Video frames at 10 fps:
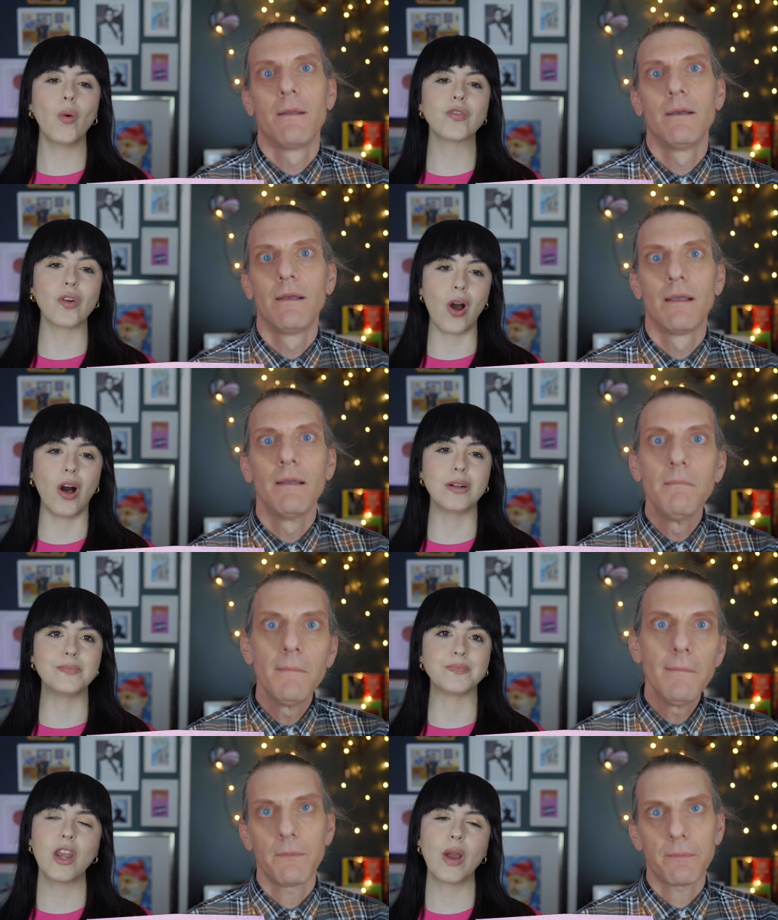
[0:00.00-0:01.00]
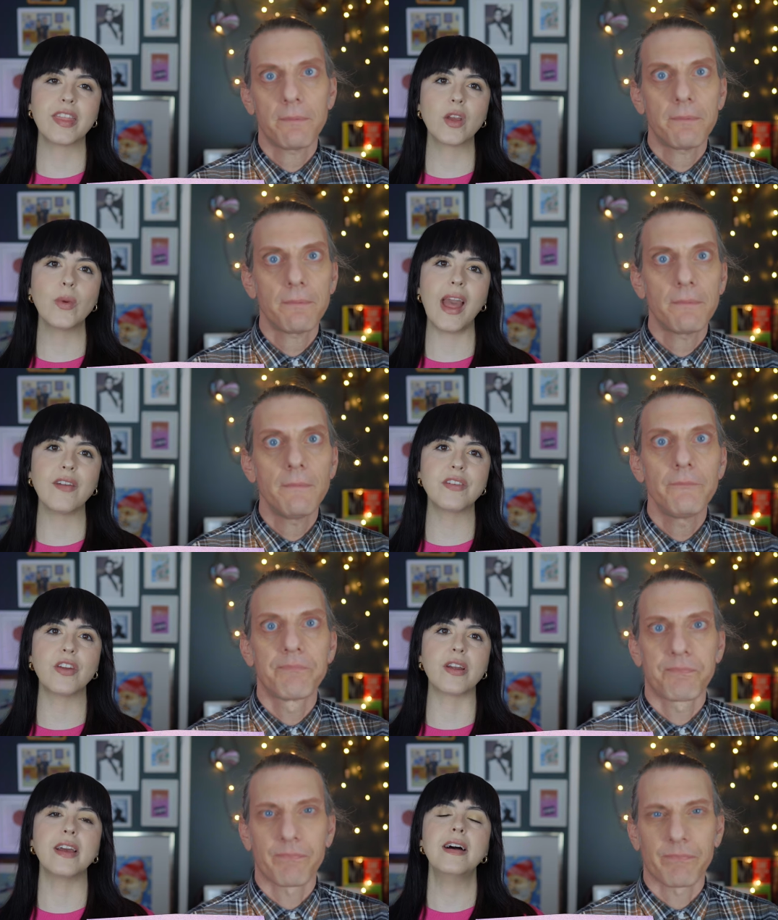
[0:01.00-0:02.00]
Speaker 1: overall, you know, I think we have a
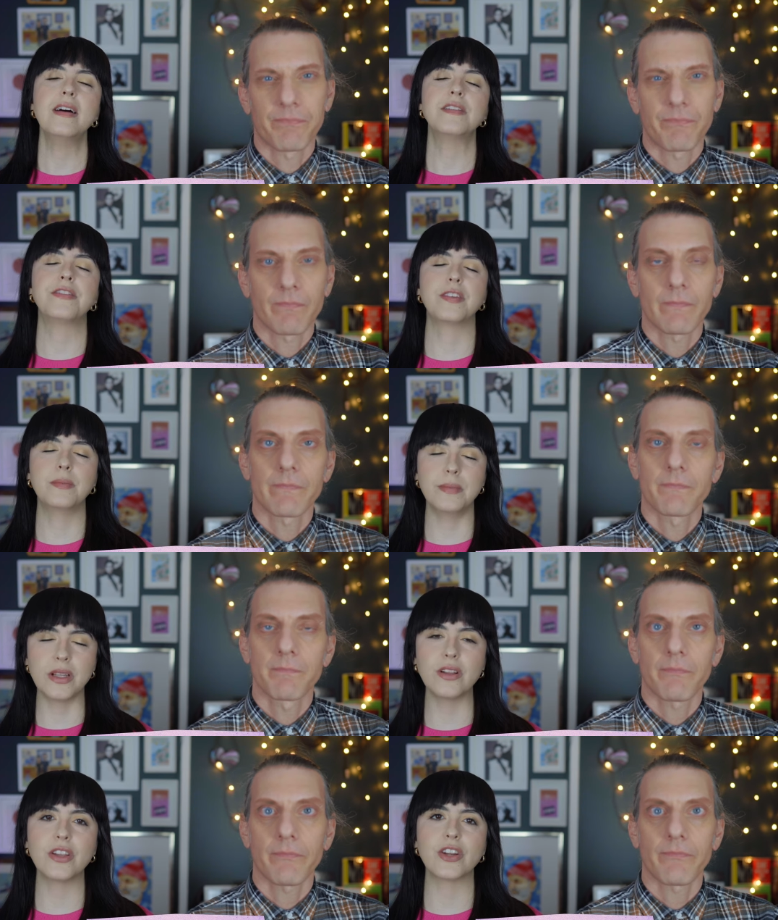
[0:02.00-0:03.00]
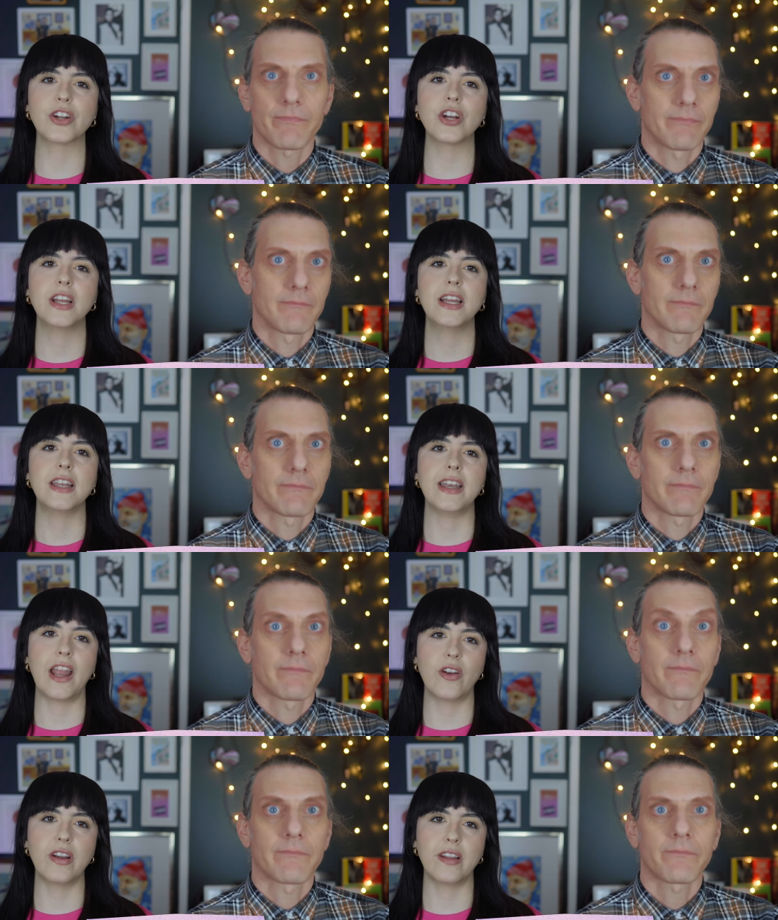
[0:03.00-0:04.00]
very familiar
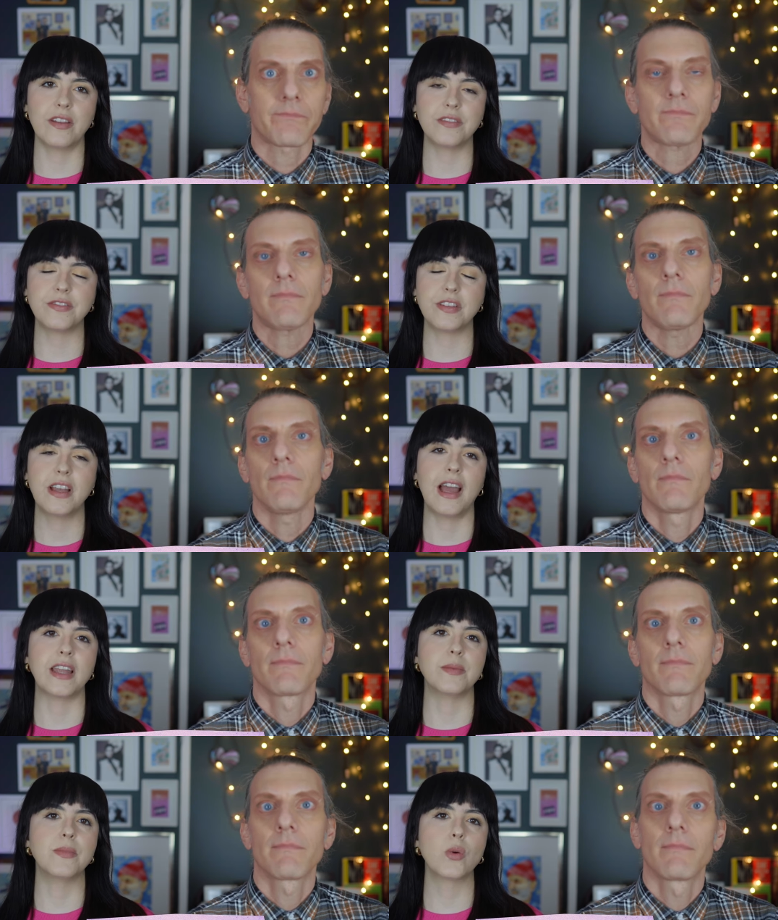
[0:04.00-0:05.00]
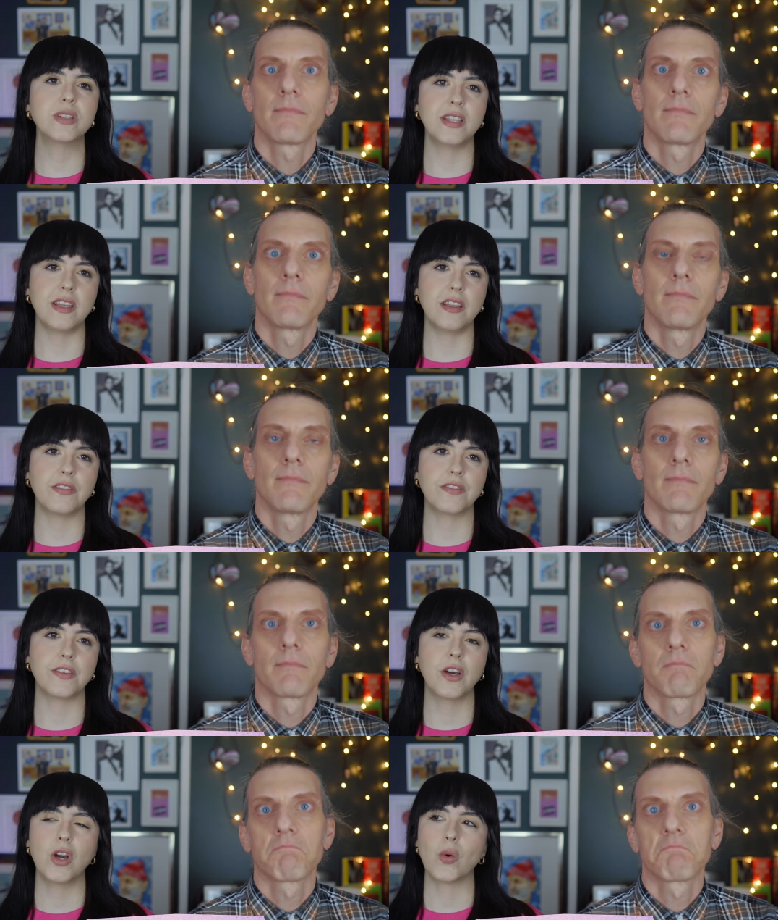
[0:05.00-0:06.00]
narrative and a
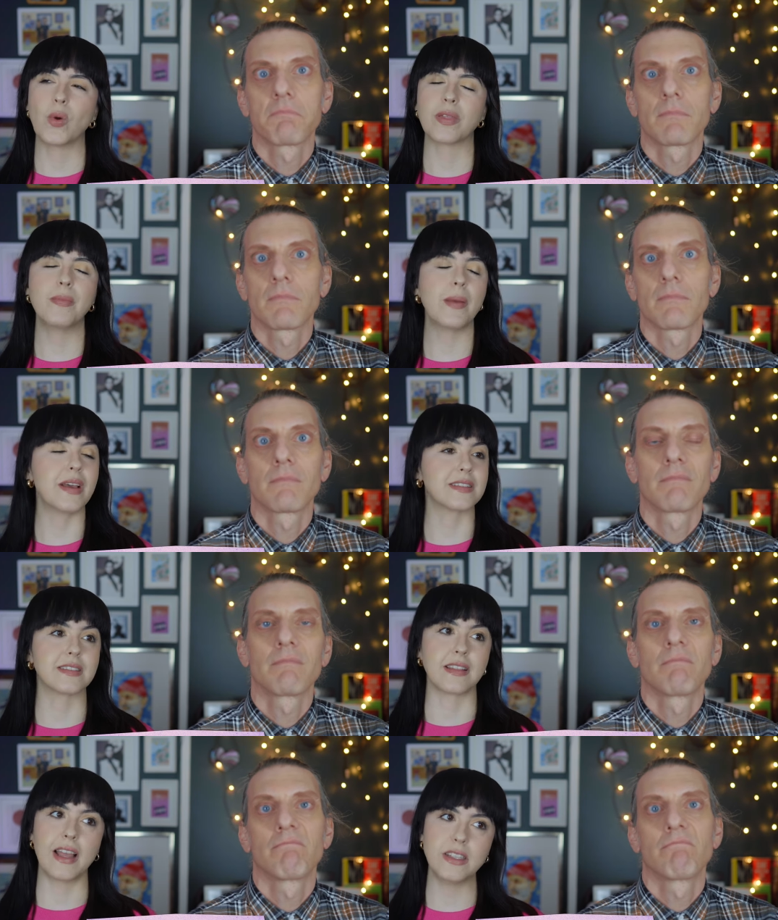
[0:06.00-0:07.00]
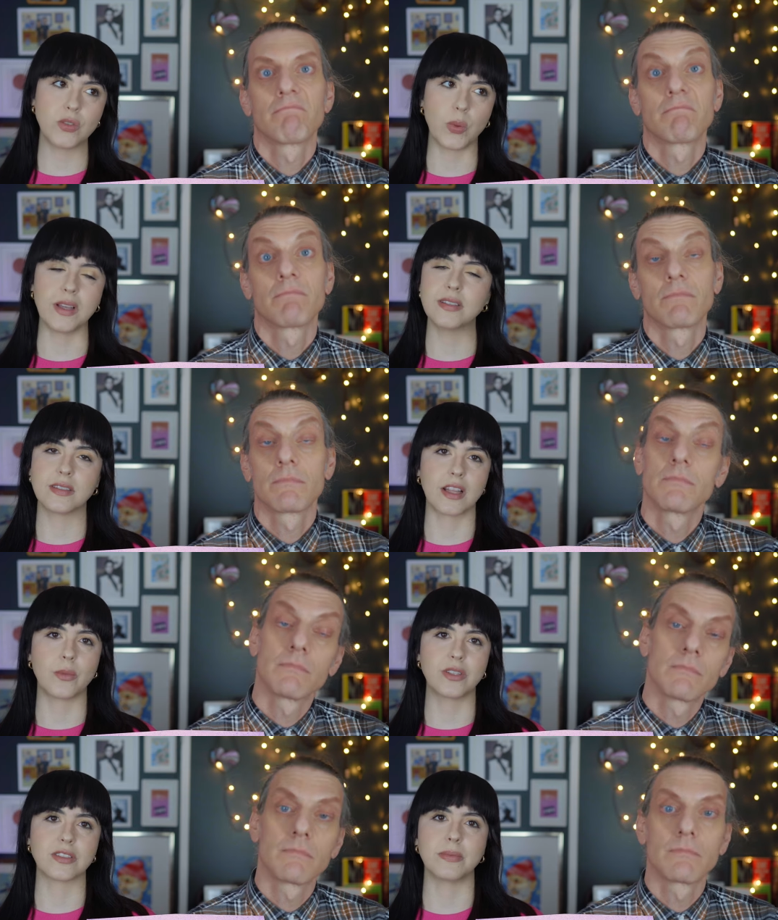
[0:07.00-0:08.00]
motif with maybe a slight twist,
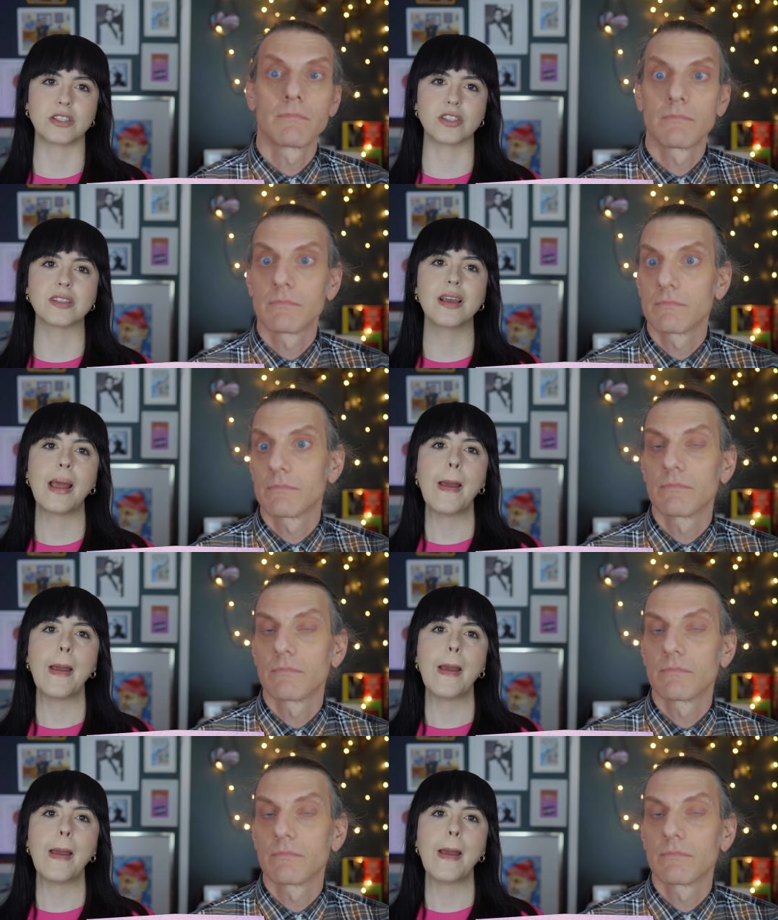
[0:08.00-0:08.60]
like we just mentioned.